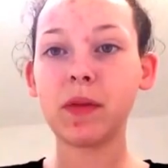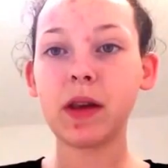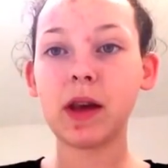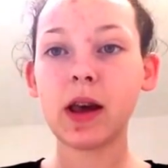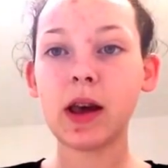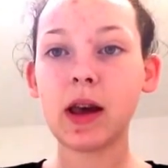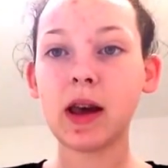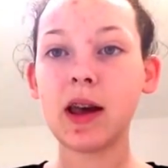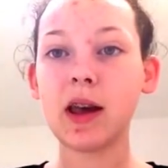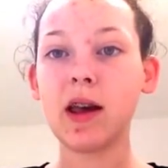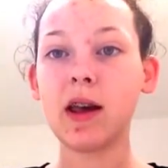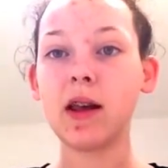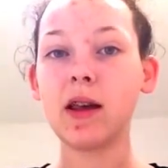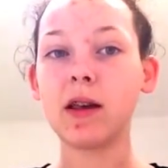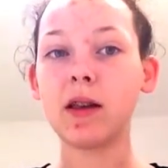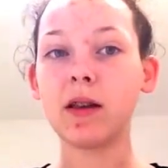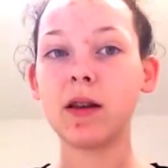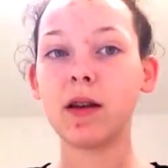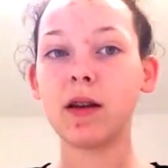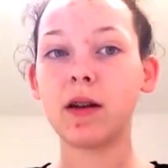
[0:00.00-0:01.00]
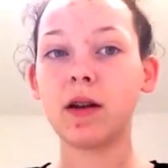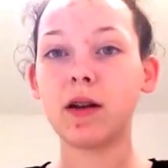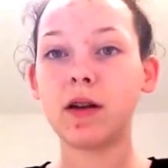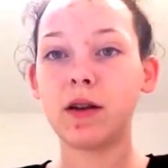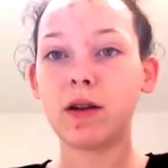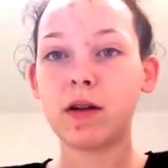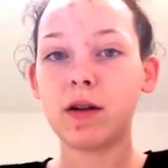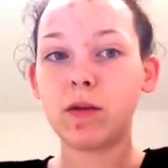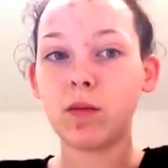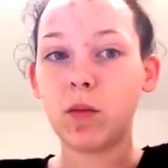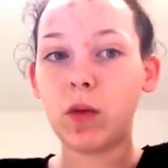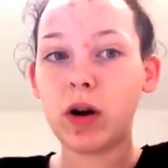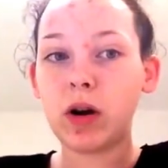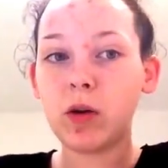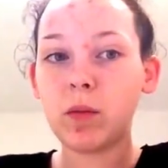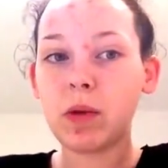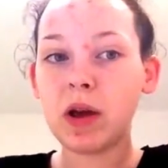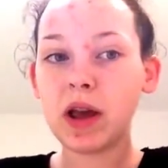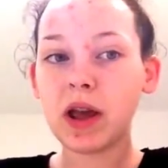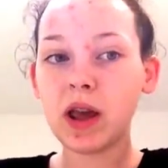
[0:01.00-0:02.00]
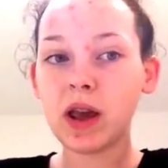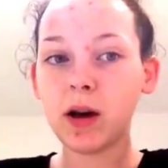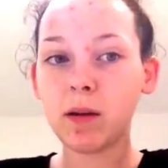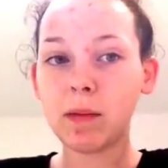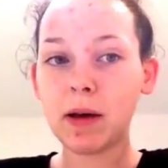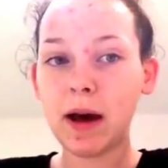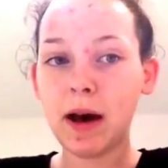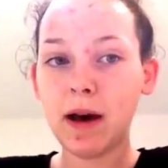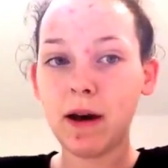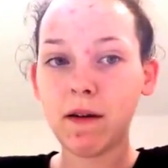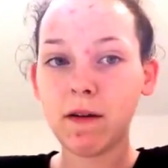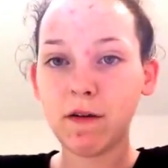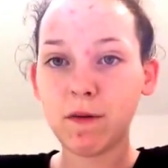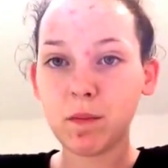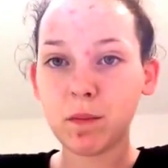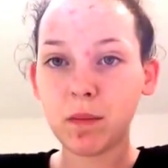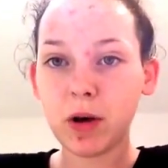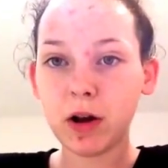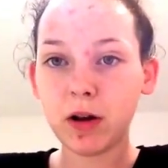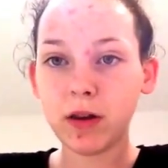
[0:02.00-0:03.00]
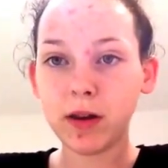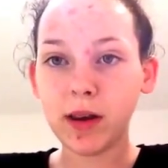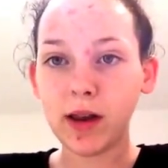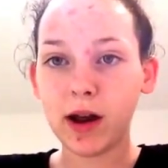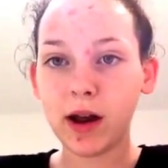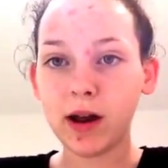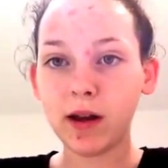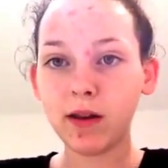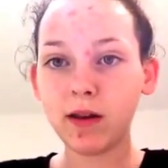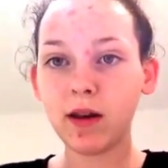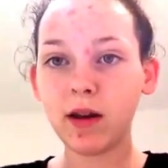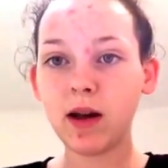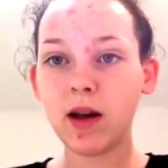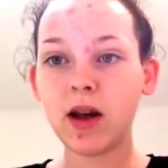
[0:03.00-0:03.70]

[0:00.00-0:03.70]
is when you're picking up hair from both sides,